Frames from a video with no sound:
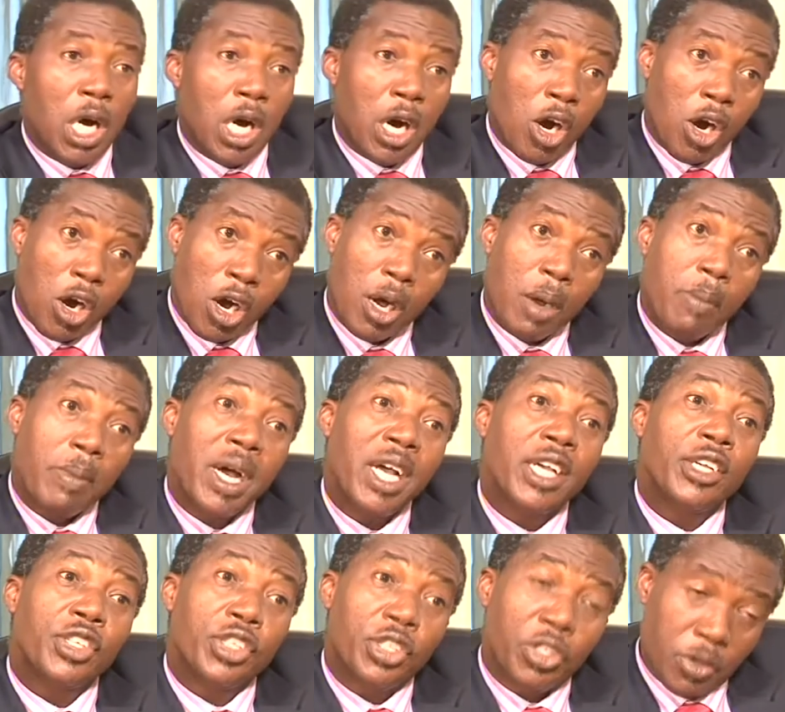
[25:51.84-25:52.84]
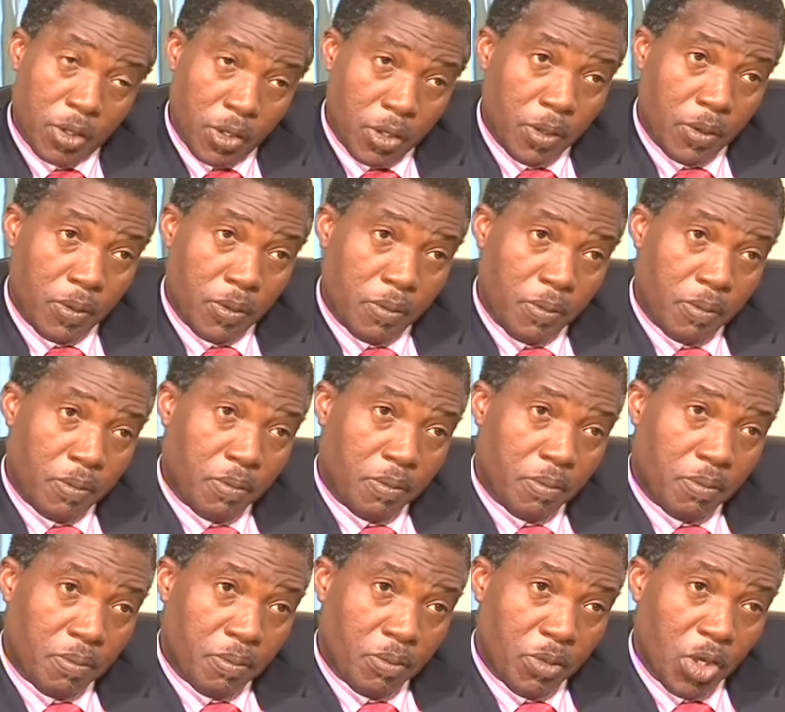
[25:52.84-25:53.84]
How am I sure
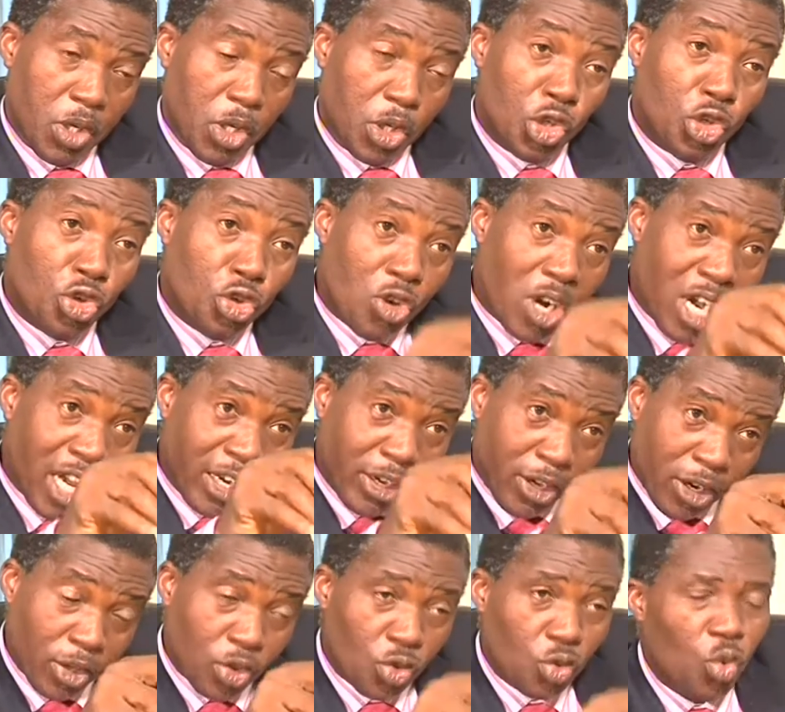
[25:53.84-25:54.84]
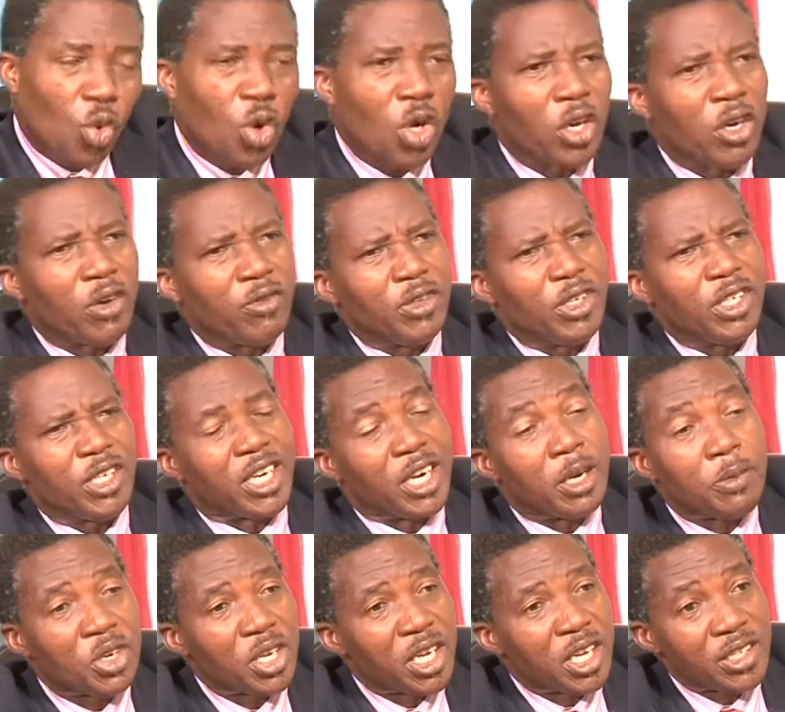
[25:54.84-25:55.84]
you are not one of the
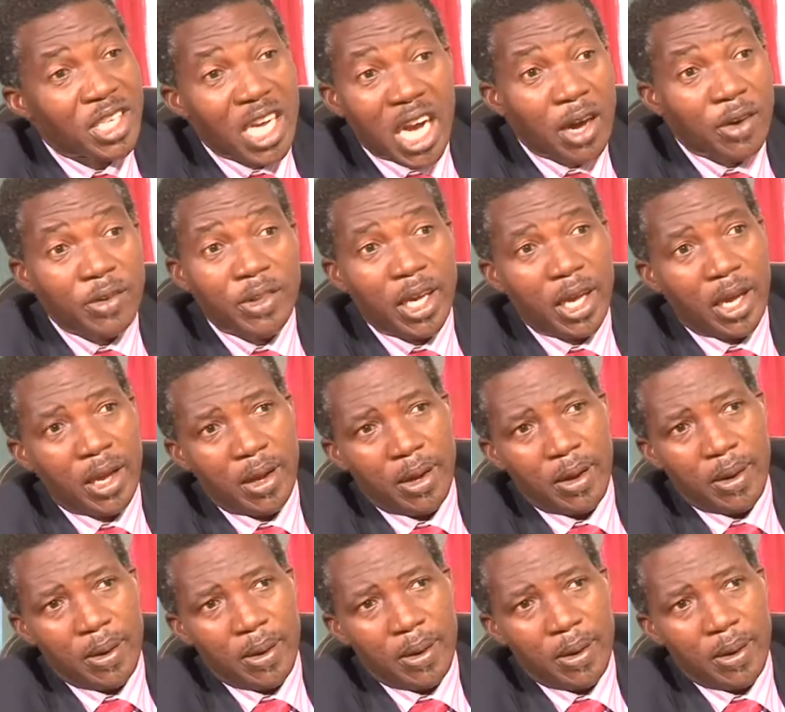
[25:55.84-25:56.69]
criminals out there?